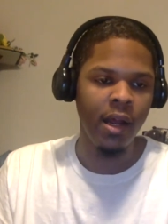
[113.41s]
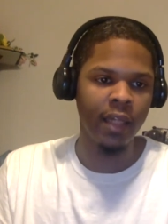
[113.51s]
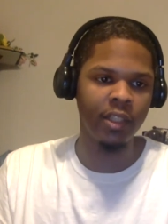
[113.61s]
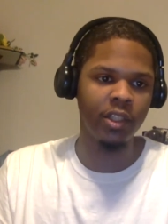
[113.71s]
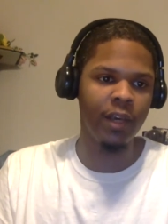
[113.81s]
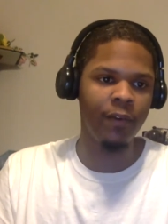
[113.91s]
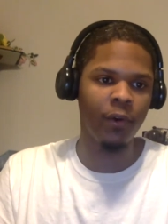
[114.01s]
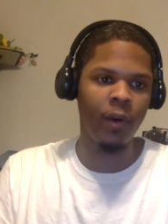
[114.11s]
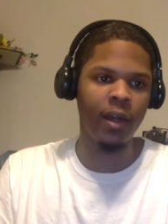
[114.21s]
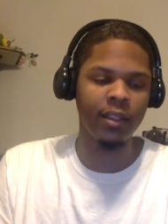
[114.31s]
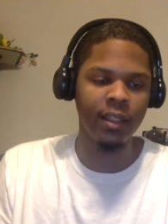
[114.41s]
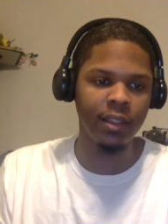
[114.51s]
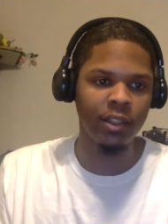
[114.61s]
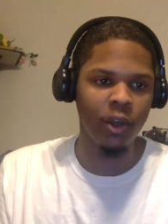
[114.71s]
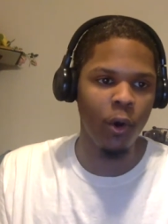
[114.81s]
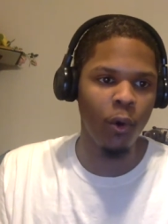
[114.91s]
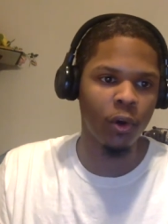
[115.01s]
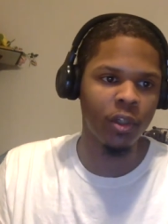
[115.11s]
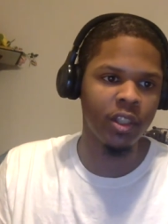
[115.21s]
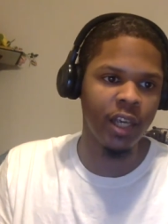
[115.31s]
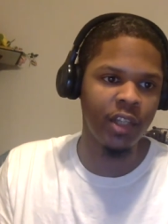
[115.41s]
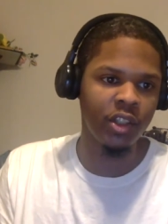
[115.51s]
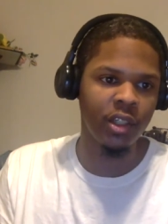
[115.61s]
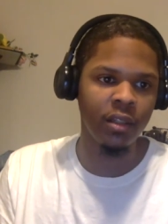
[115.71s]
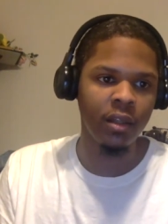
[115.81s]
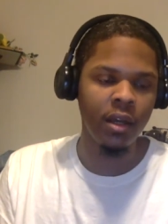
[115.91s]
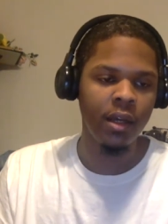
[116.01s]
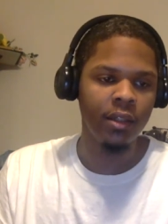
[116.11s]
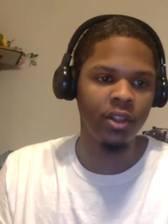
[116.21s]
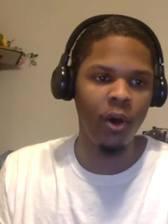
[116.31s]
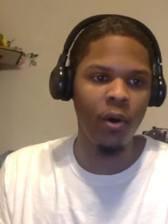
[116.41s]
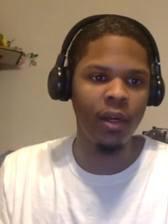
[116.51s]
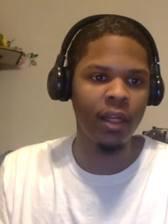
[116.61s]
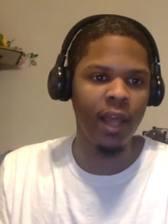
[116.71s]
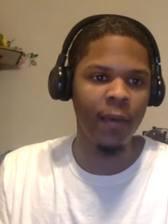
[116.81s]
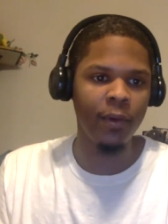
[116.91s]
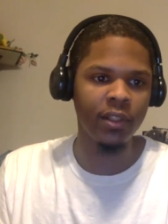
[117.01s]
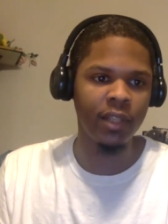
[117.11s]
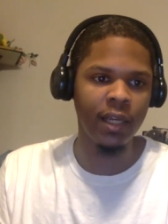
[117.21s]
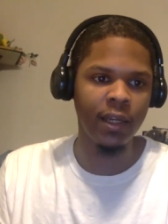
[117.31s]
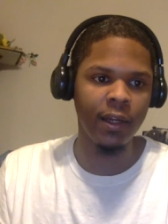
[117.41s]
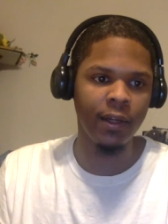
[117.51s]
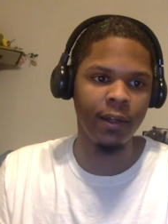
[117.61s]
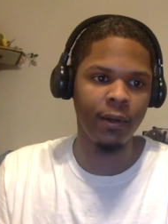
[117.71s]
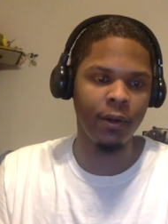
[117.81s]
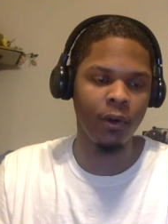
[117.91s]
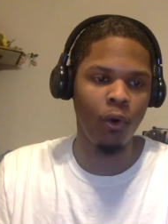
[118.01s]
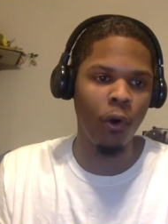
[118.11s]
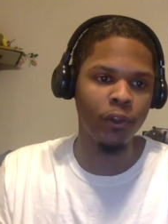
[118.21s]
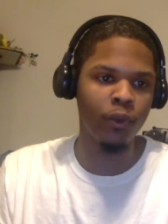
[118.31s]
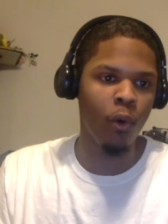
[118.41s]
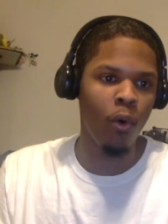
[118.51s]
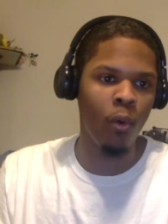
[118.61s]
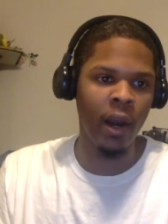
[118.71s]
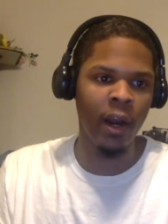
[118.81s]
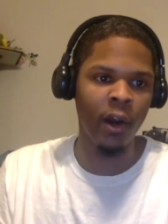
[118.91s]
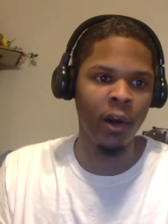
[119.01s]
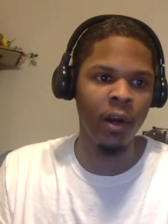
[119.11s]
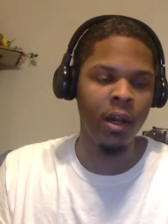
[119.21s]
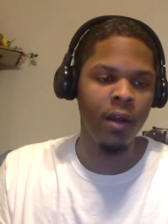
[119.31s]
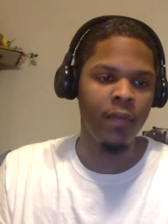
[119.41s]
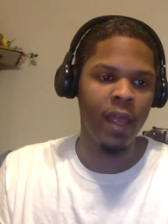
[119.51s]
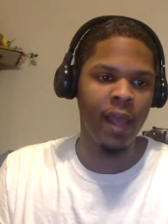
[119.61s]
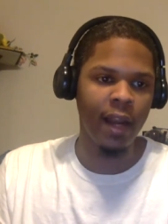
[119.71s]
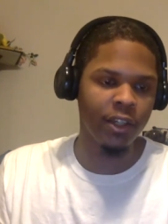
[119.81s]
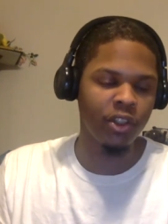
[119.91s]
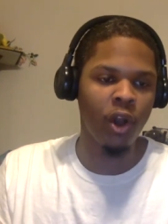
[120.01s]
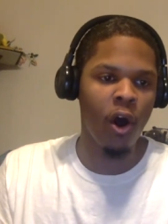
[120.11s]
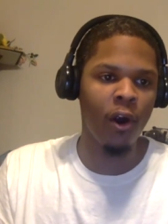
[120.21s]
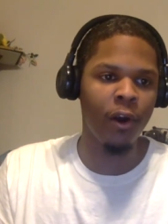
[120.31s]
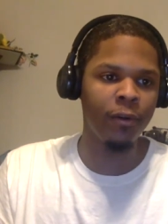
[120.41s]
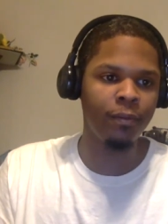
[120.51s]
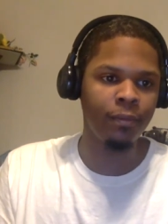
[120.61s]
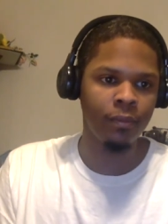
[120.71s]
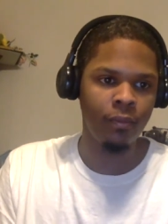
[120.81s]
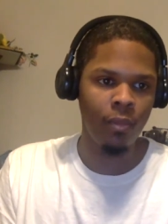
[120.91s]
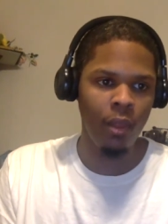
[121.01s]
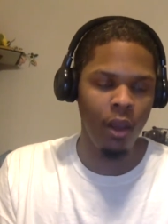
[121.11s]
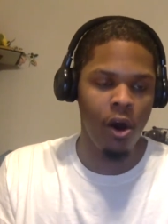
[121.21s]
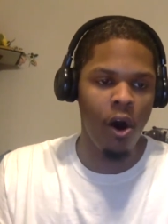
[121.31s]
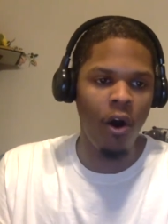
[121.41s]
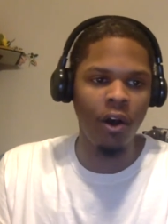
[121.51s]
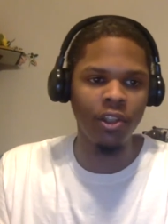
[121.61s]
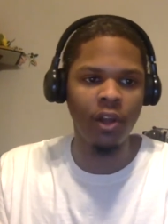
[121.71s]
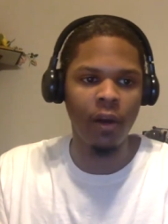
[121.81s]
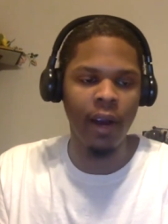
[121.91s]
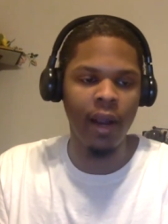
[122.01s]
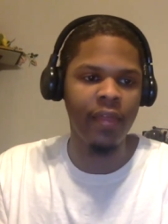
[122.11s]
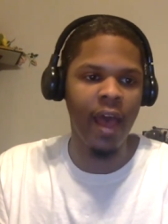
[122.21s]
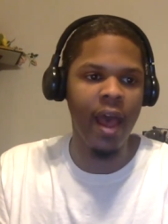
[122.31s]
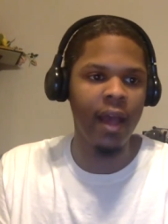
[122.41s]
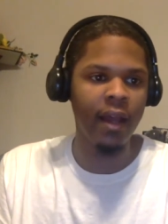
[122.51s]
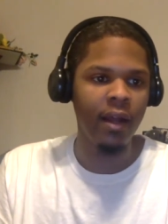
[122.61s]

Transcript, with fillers: And just give a credit to this whole organization, knowing that they was in a, a crossroad where they got a star, an all star at that,